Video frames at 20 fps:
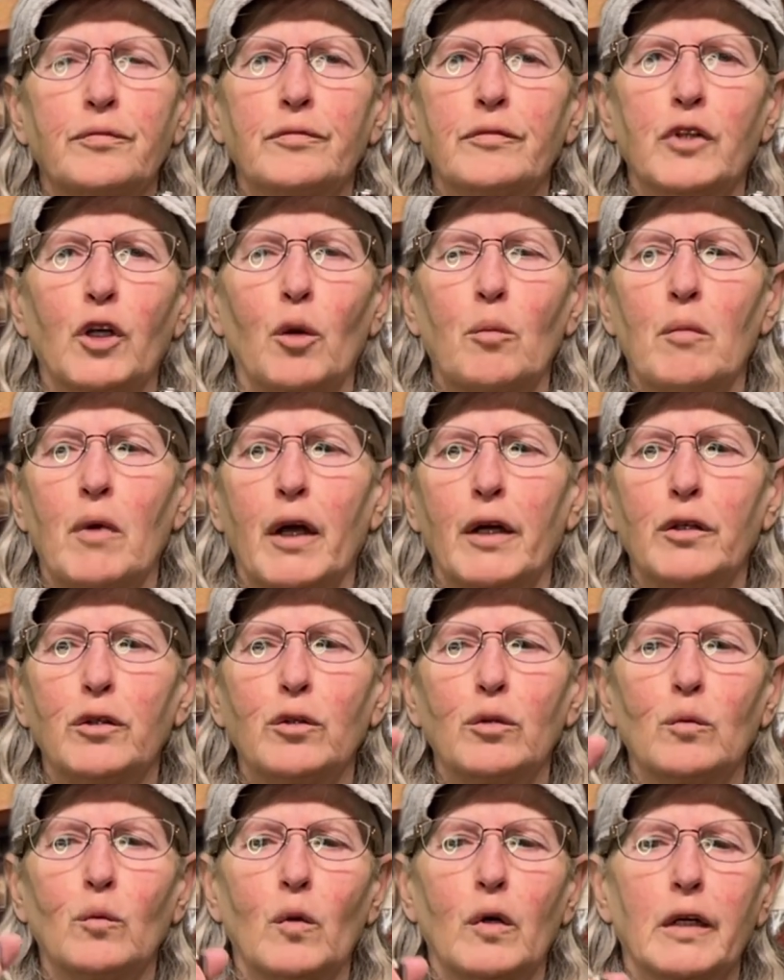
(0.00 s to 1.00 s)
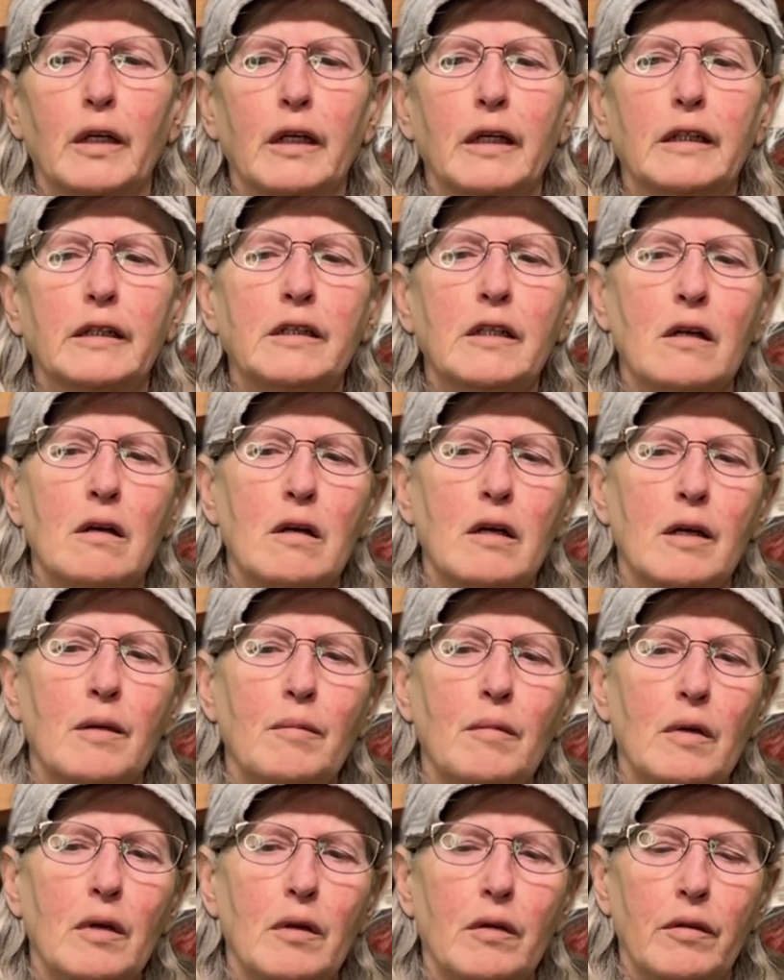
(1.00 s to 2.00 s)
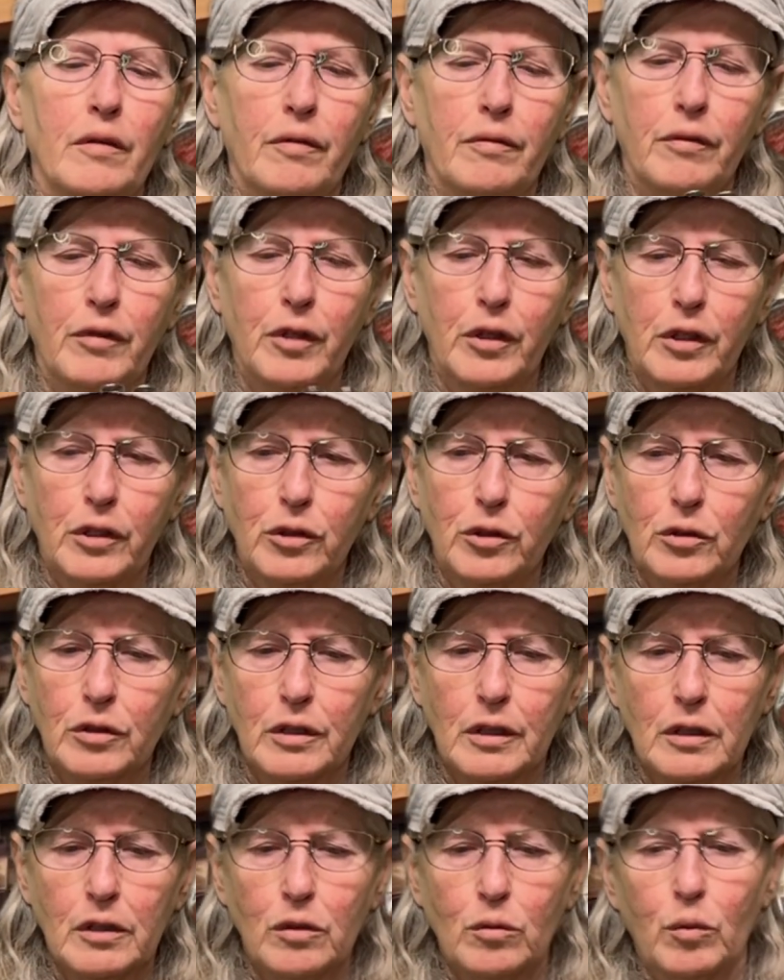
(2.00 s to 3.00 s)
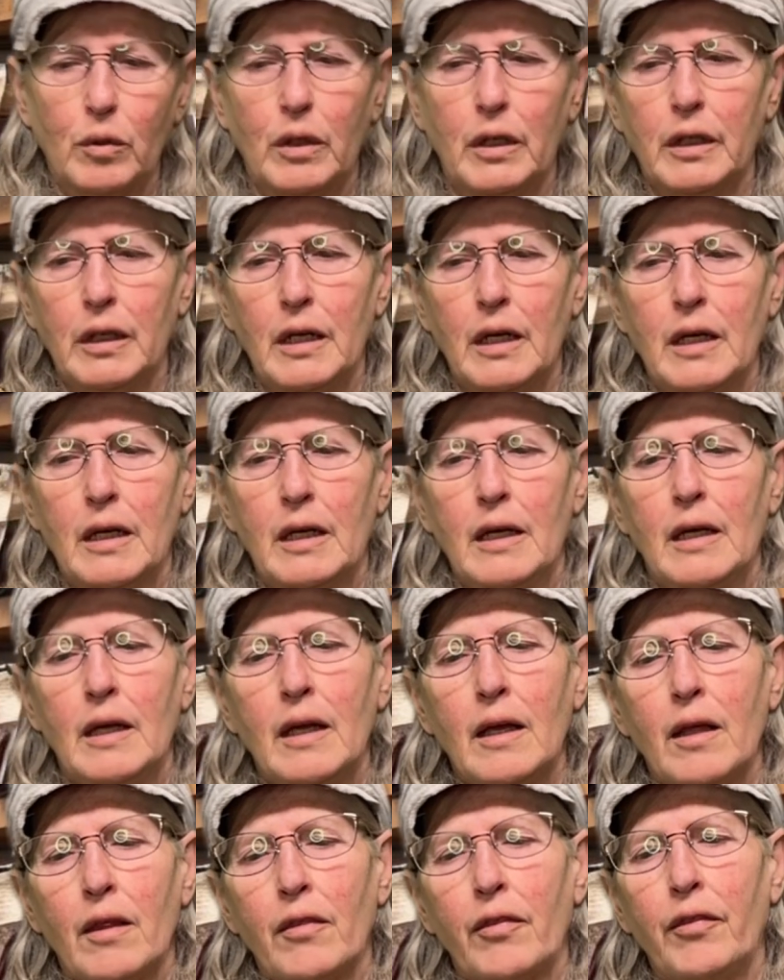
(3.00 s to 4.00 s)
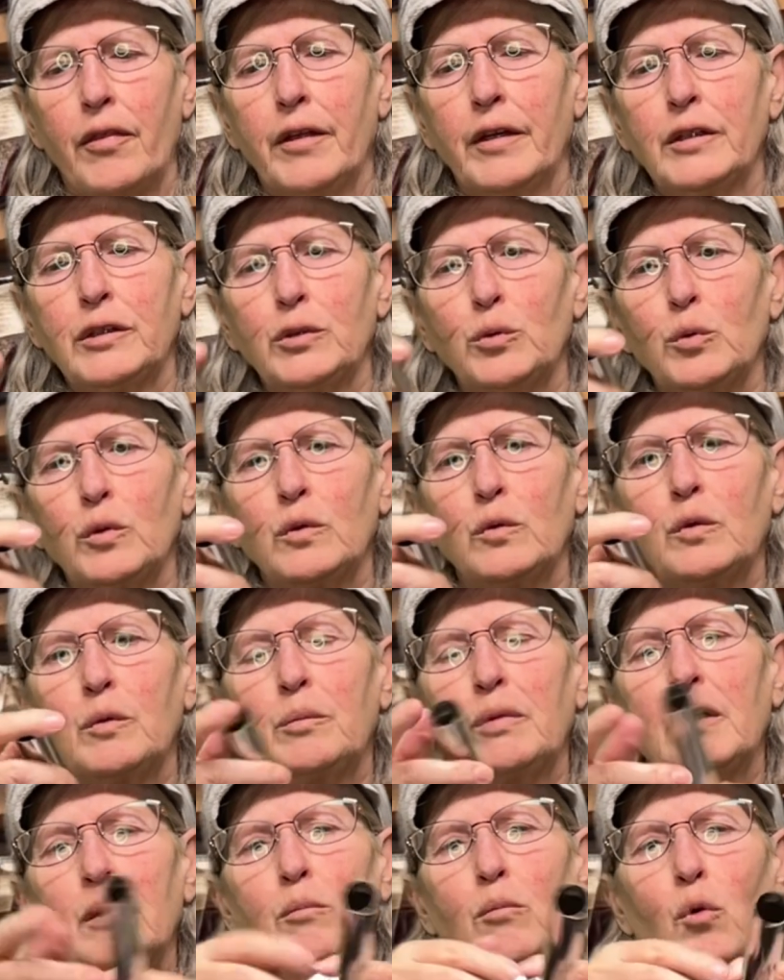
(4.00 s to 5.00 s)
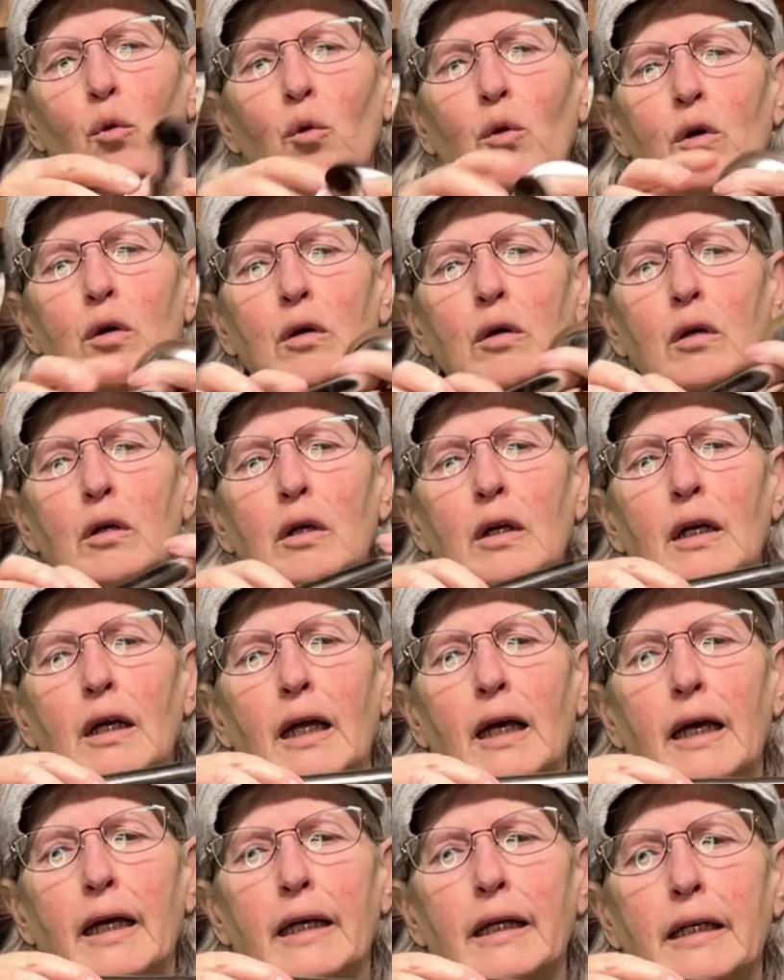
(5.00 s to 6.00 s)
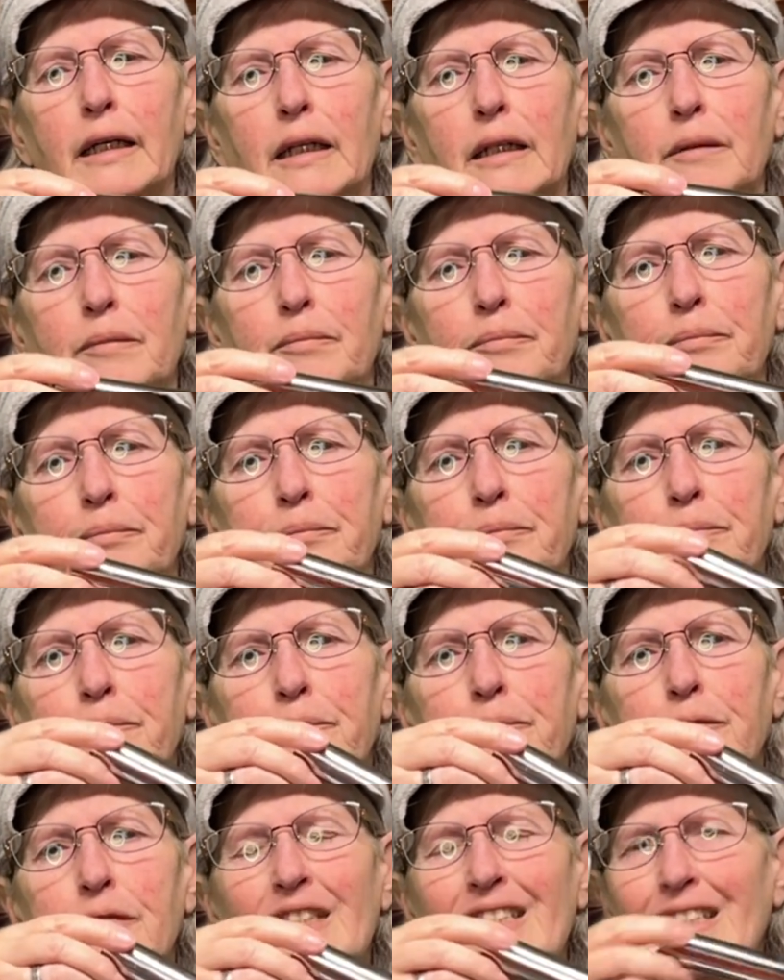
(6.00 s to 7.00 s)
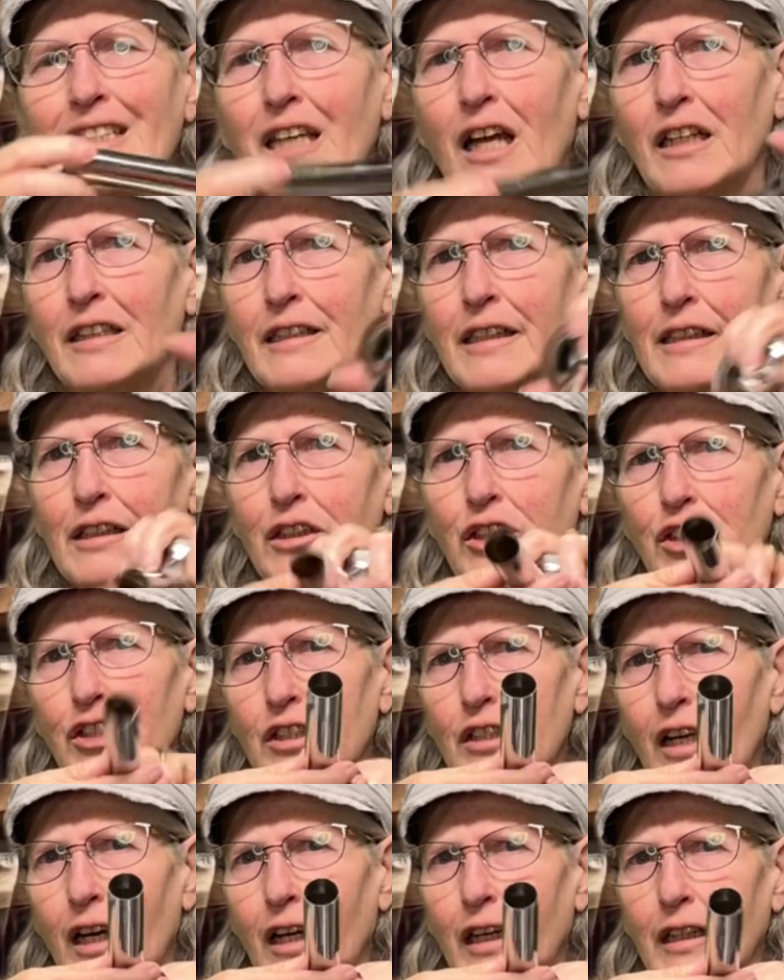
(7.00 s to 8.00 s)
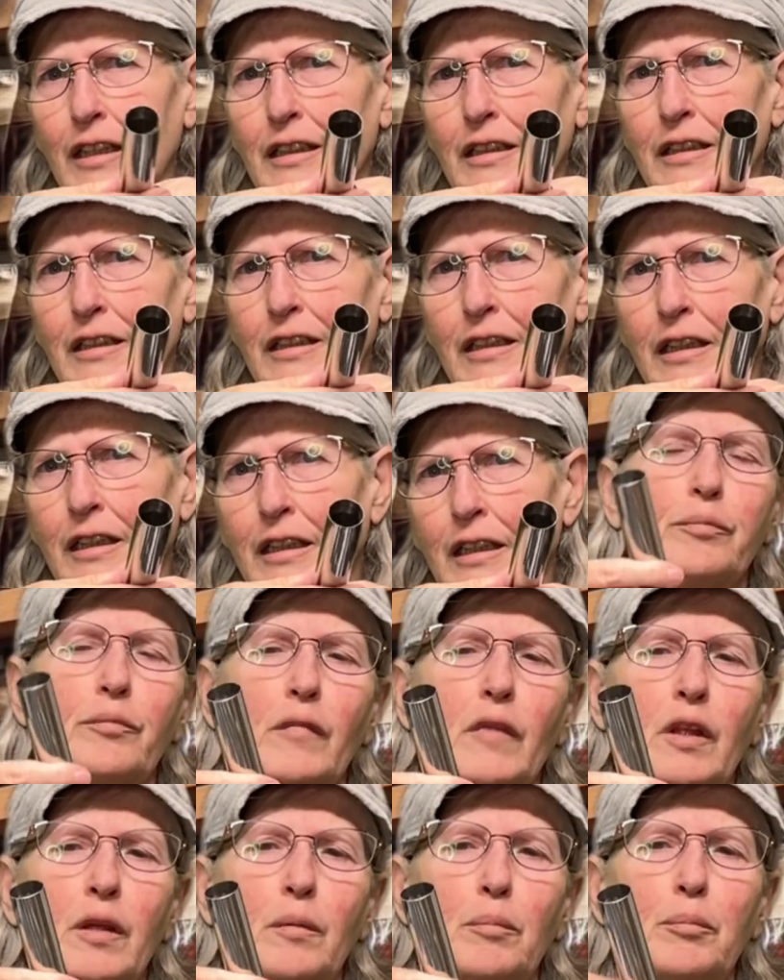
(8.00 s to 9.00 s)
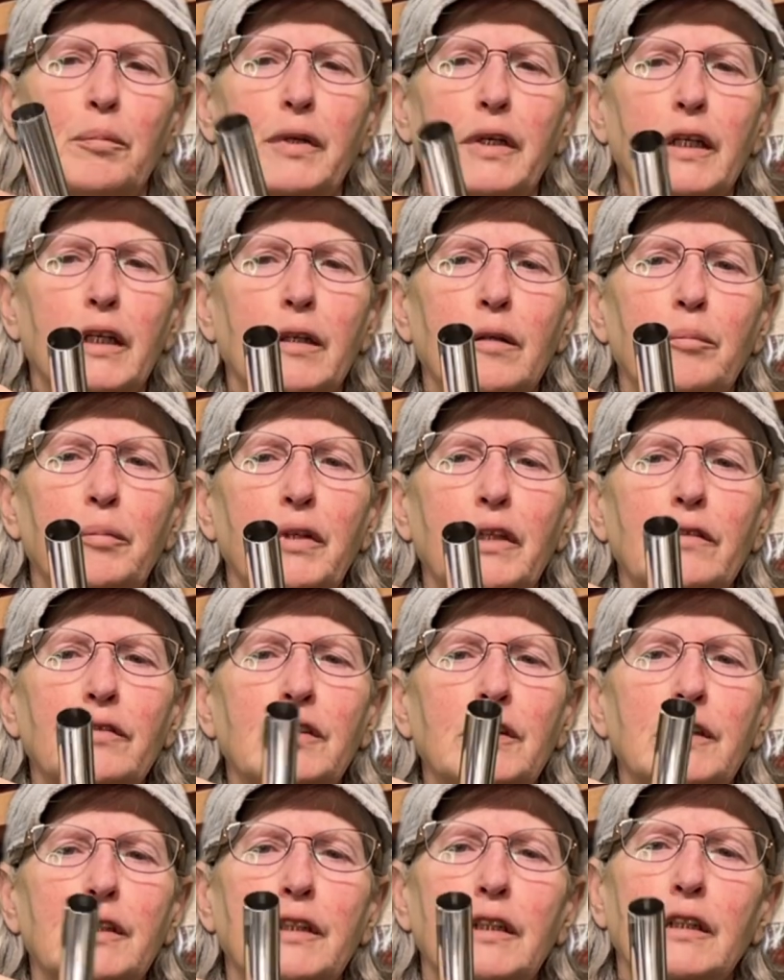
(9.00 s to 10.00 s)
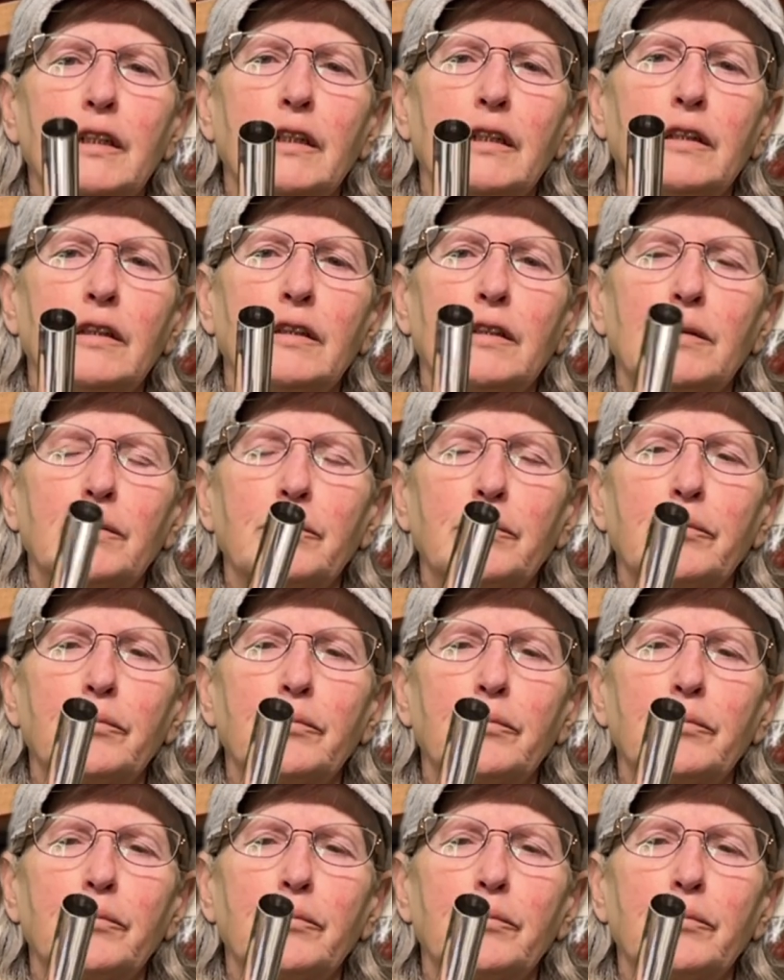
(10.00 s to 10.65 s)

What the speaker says: don't mind doing 1 at a time, you could use this one. This one would be more like sausage size, the big beef sticks.